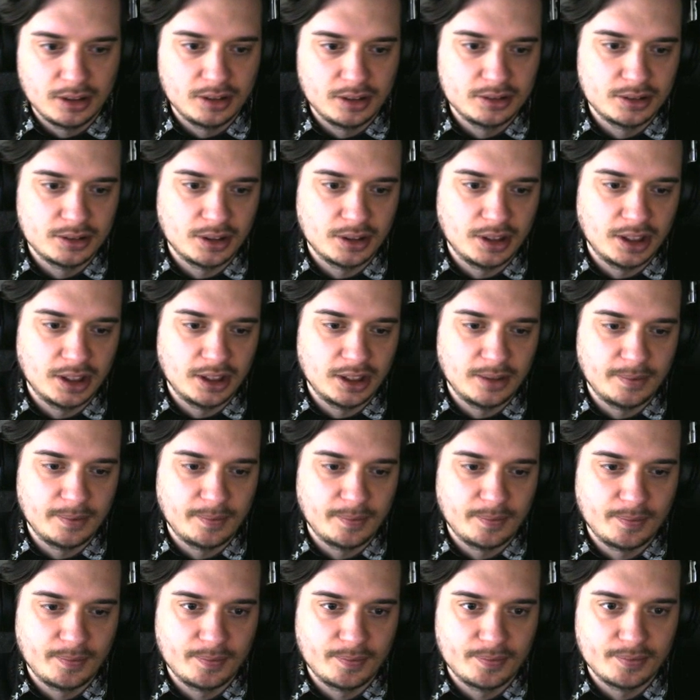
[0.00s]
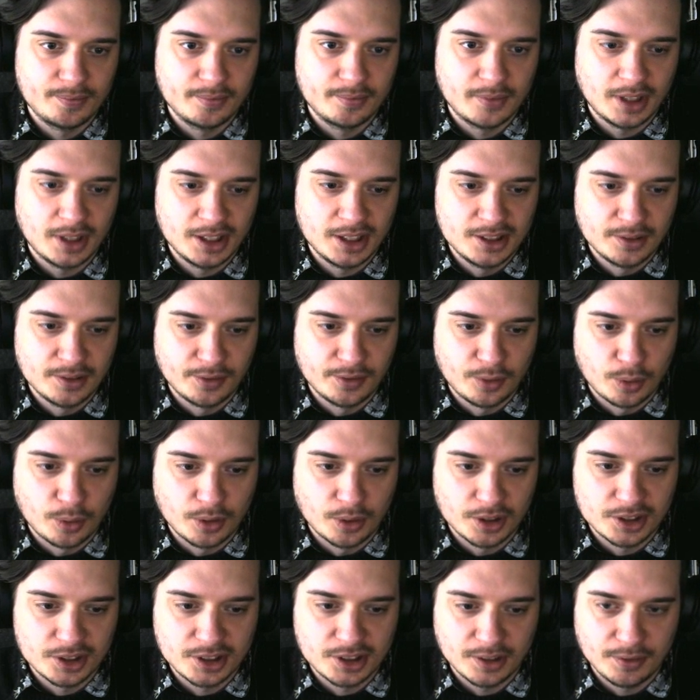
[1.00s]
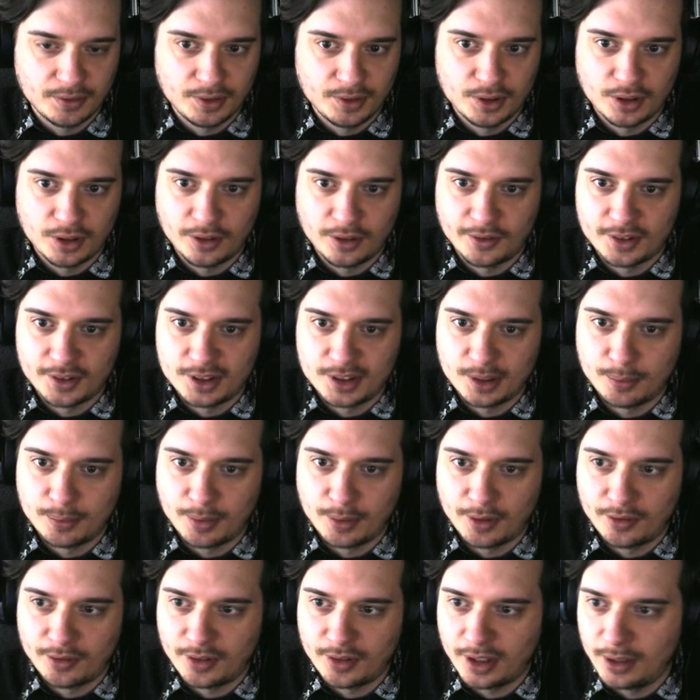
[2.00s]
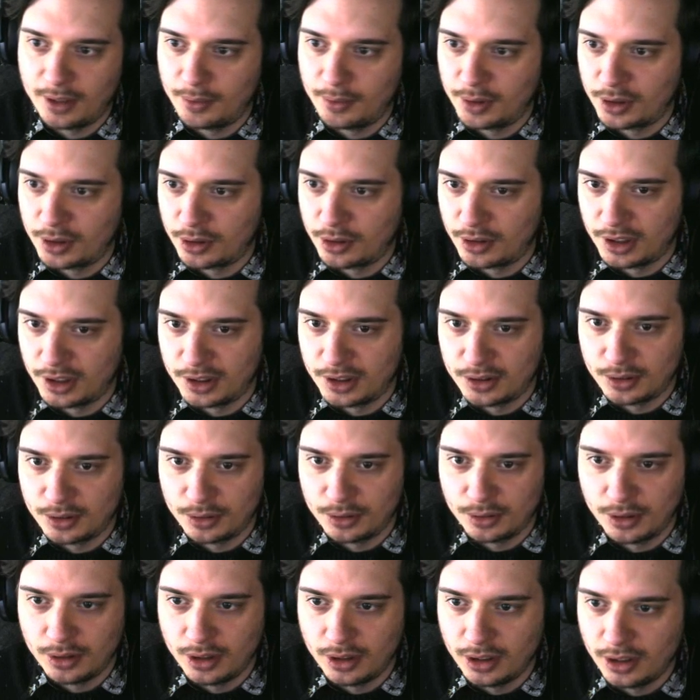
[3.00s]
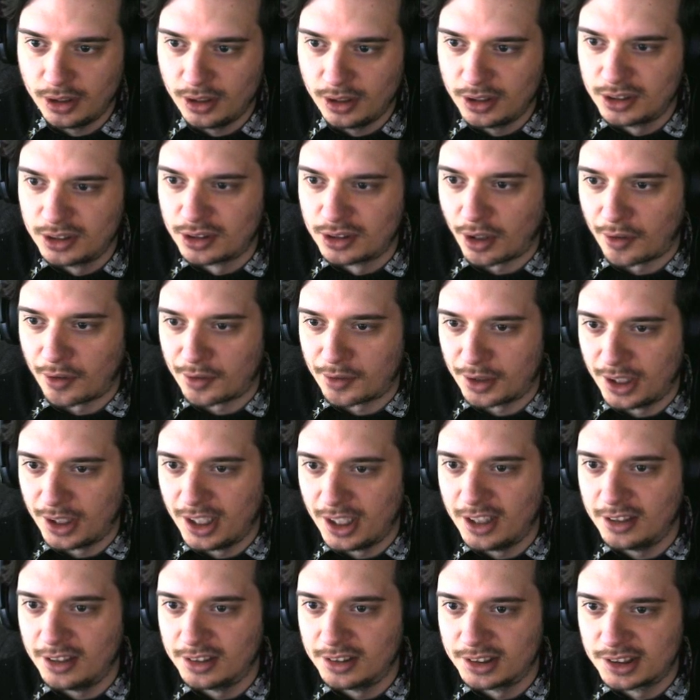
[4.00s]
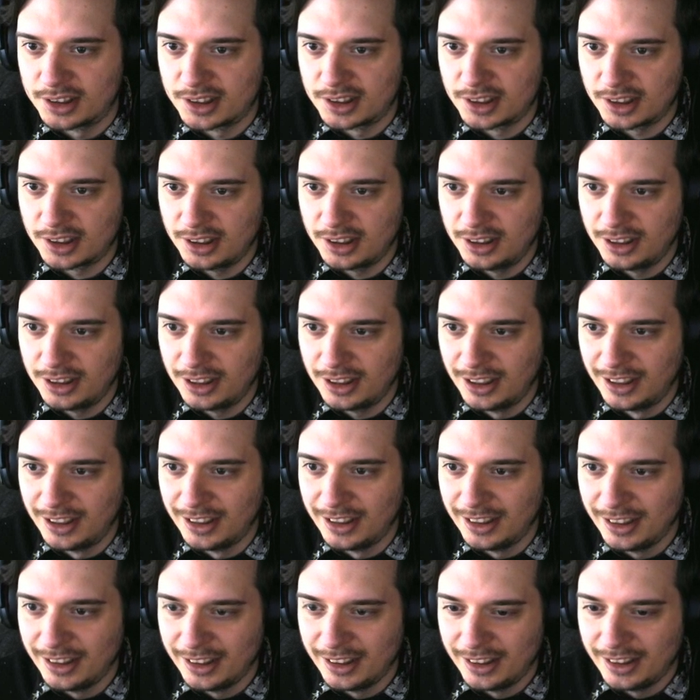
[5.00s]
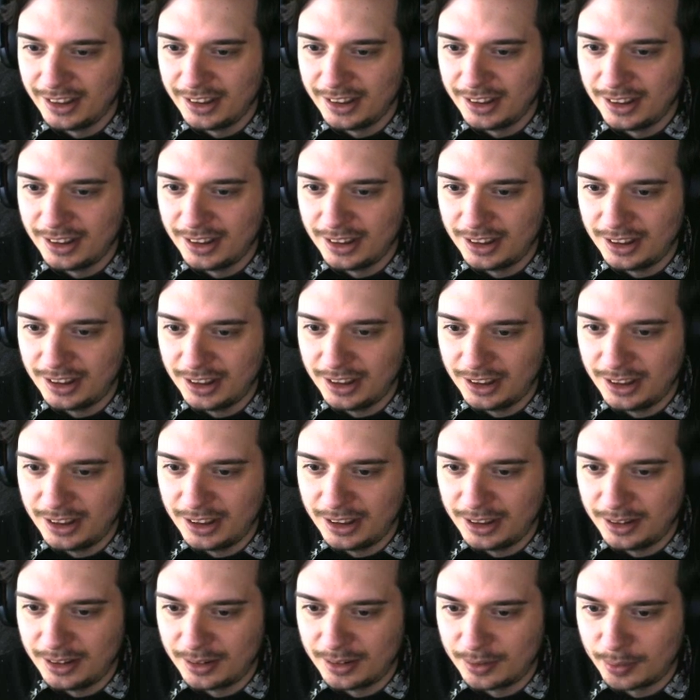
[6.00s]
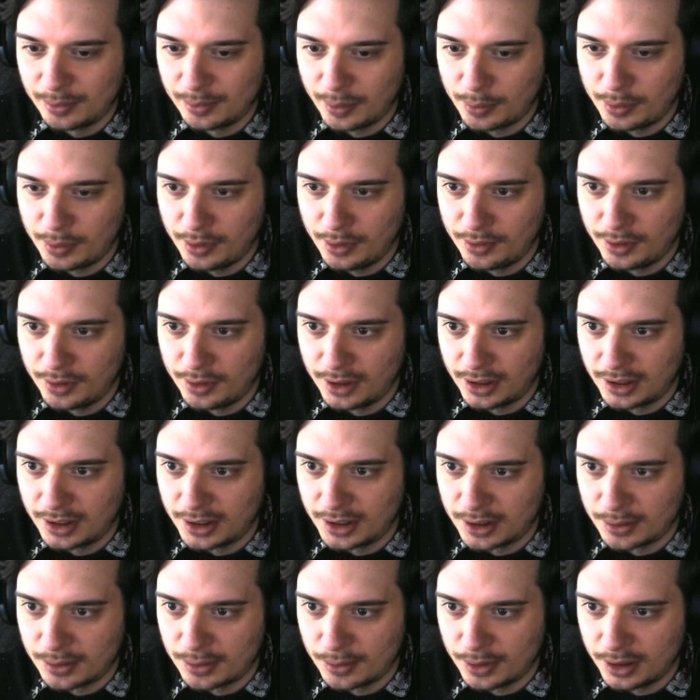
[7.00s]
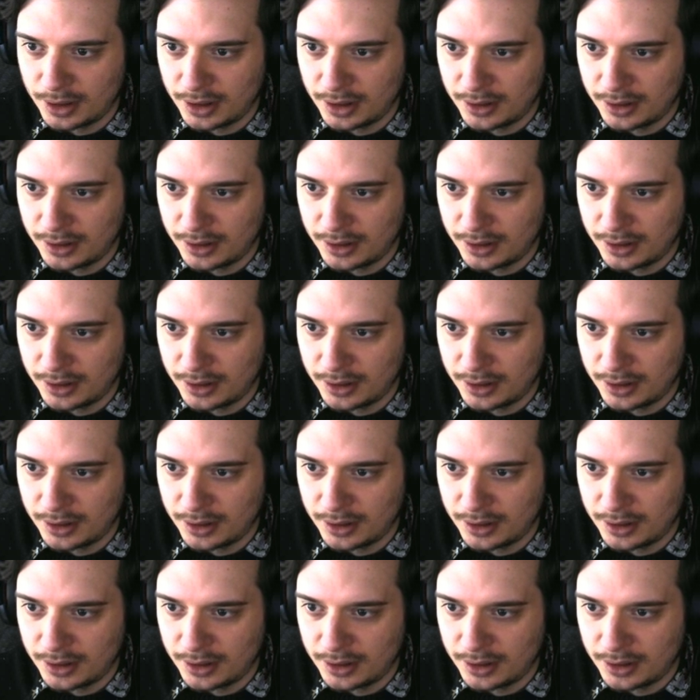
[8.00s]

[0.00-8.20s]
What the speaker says: So yeah, and this, of course, if you turn off the simplify, will turn into softer hills. Might preview that this way.